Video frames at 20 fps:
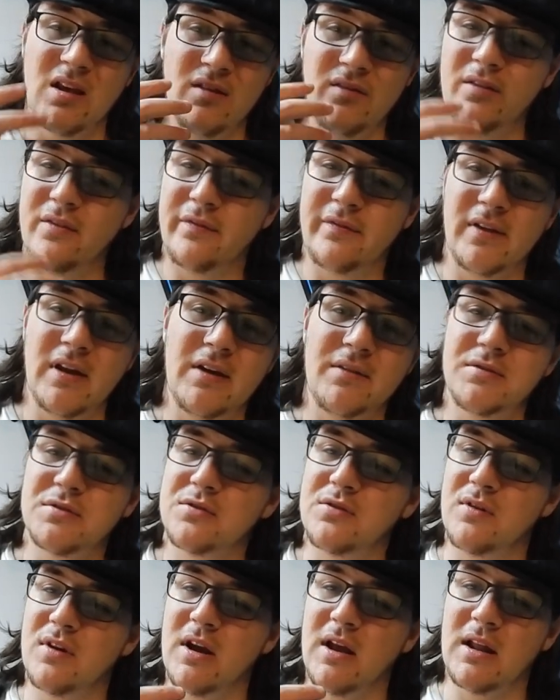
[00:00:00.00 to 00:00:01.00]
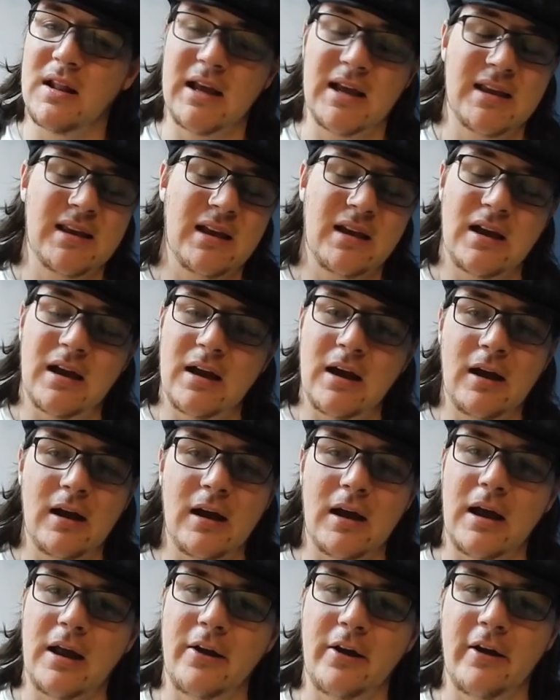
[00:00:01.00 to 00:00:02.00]
The flavour's great, like,
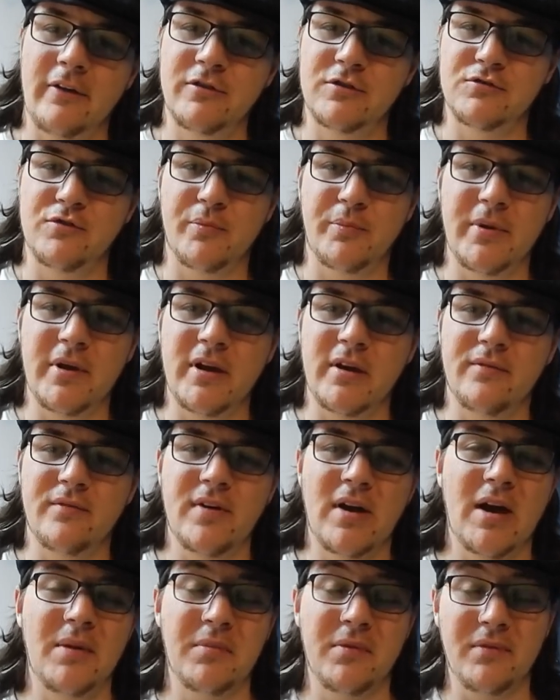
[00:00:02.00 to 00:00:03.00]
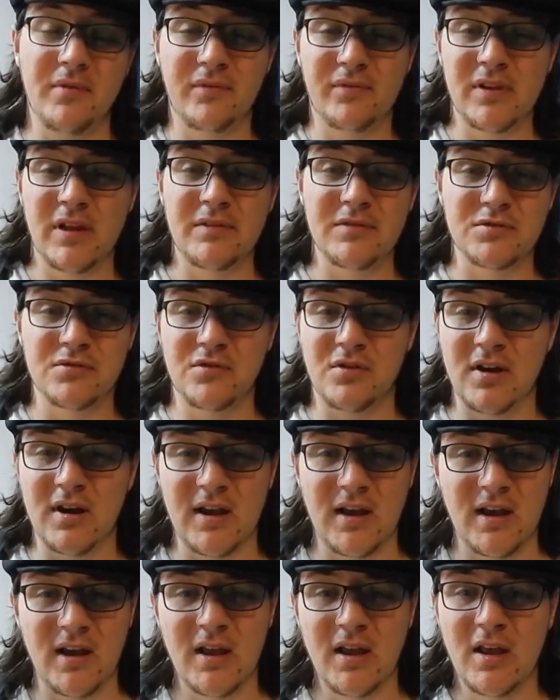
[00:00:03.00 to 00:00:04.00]
I know I've just repeated that, but the flavour's
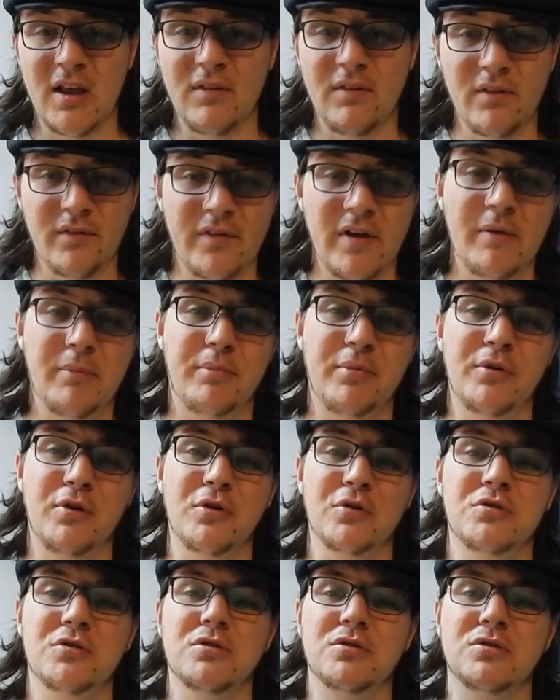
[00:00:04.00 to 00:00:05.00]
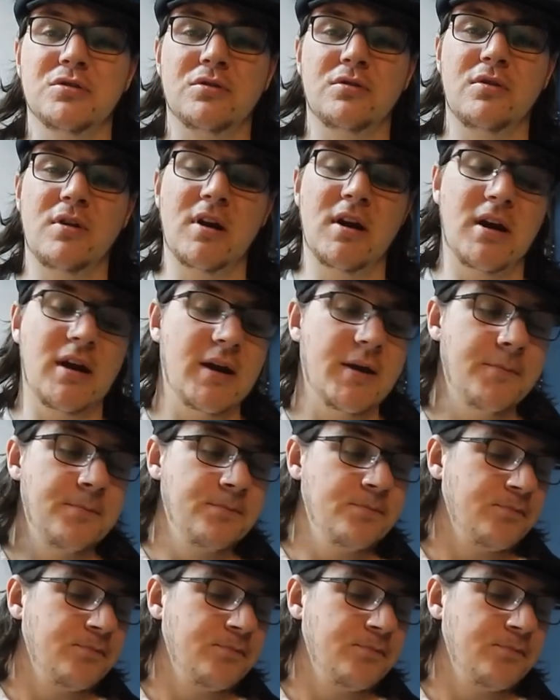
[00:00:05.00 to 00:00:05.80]
great, the vape production's great.